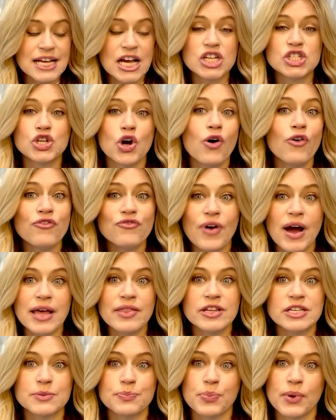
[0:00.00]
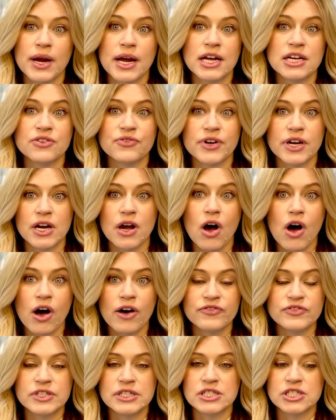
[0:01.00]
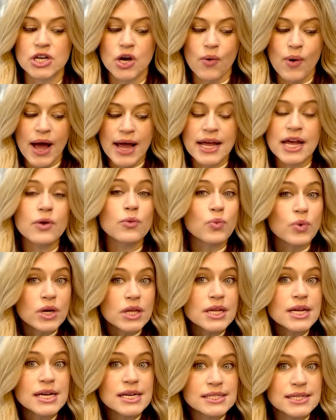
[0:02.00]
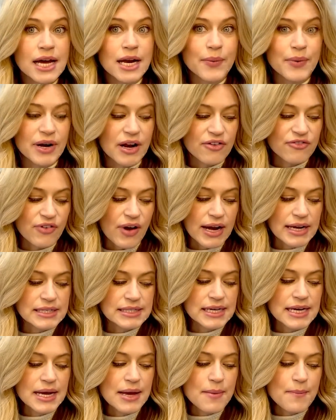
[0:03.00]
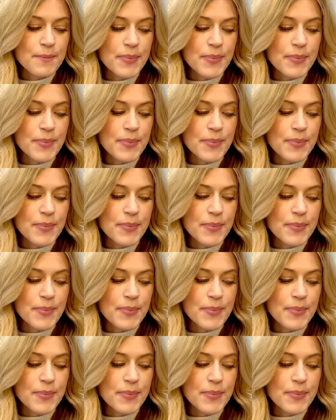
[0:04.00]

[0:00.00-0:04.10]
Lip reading: I don't find this brand very often, so I get really excited when I find it.